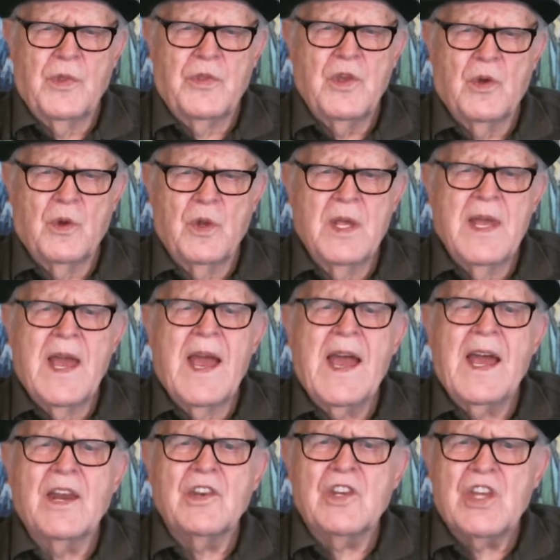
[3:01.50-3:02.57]
you
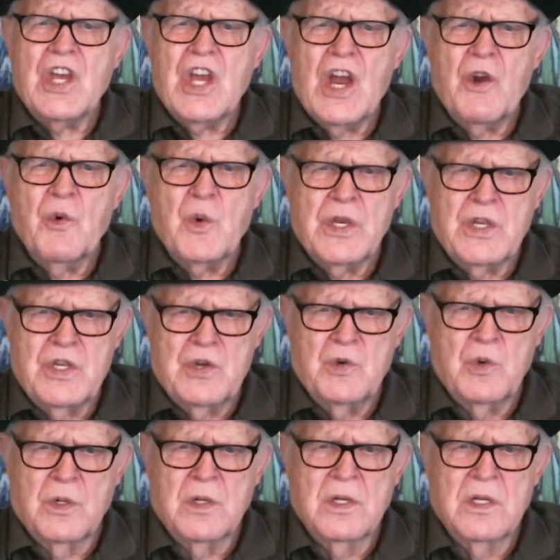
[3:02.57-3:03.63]
and carry
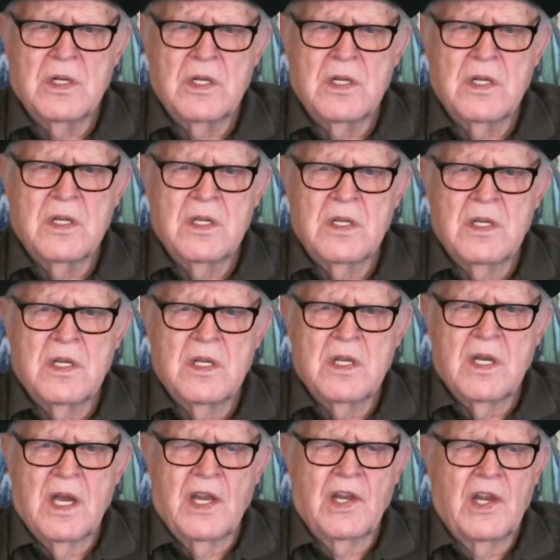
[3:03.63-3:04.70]
you.
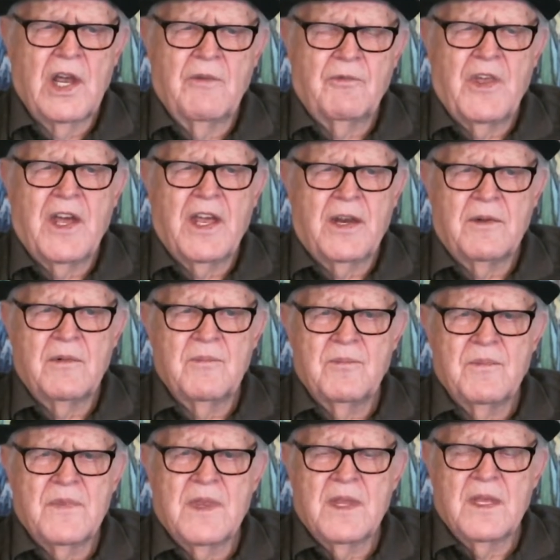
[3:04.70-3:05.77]
I love that
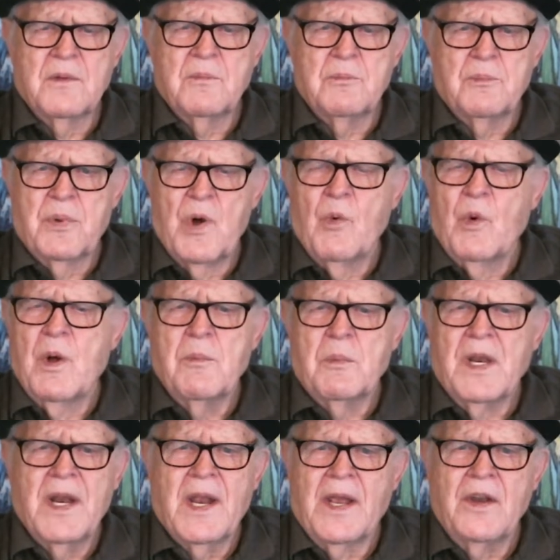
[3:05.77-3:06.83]
poem,
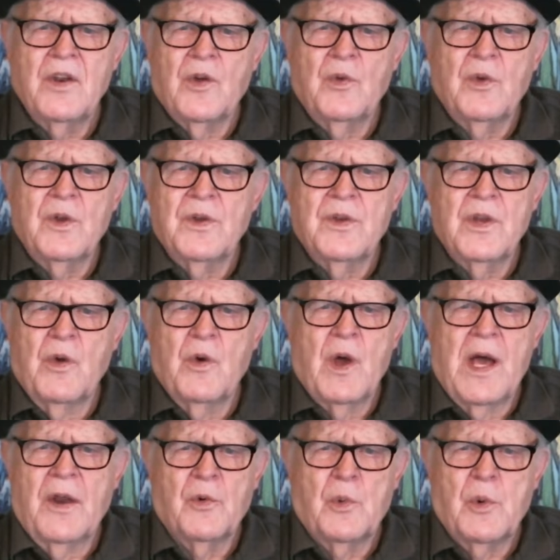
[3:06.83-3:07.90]
and I don't know
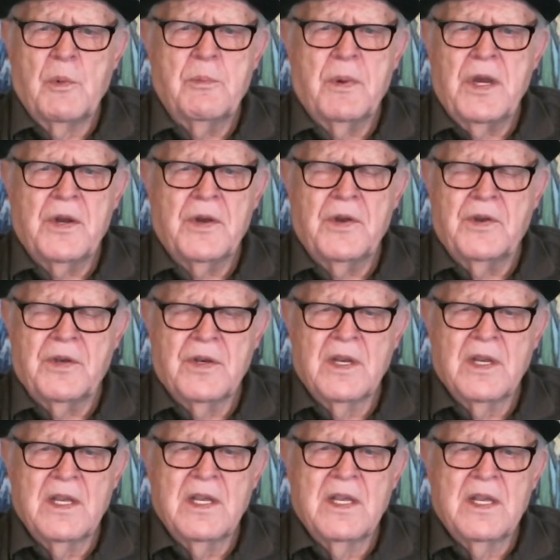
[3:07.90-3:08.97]
how to repeat it,
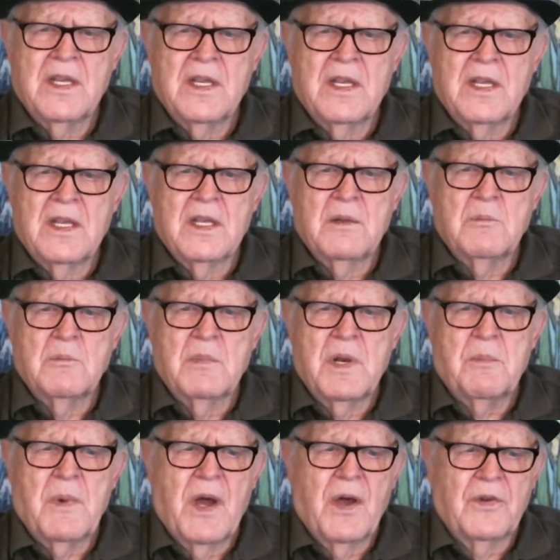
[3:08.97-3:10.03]
but
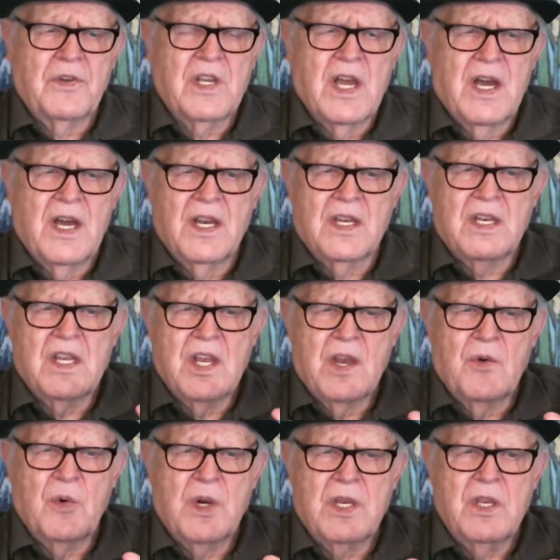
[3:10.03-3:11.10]
about God
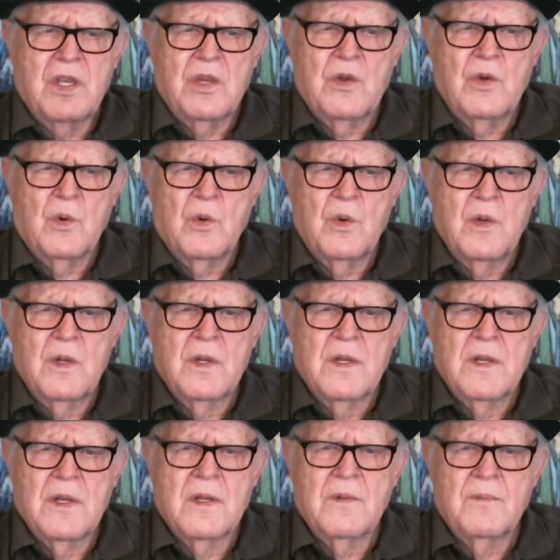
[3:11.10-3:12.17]
carrying you,
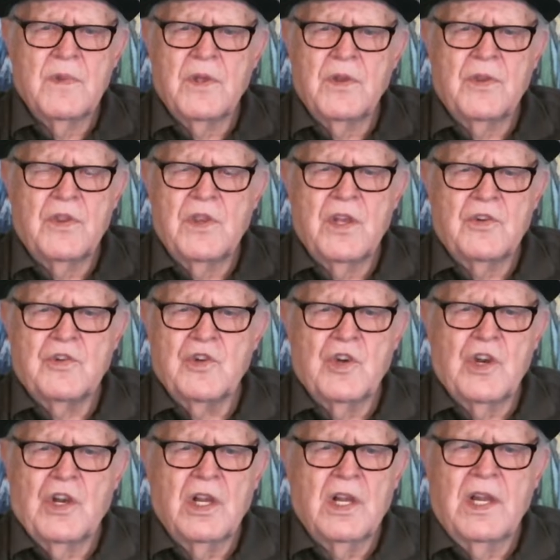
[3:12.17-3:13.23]
that you
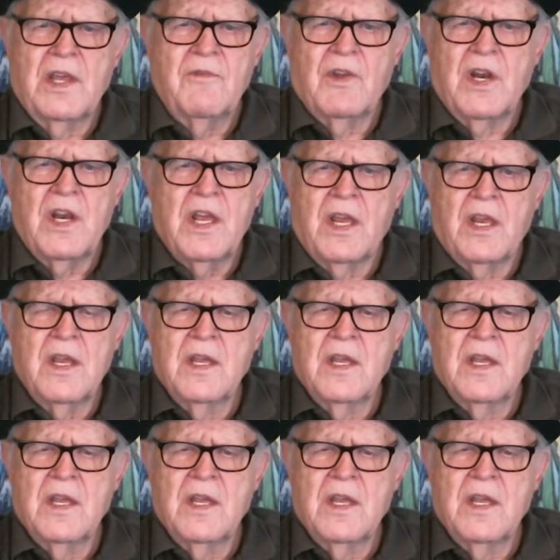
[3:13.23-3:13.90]
didn't leave any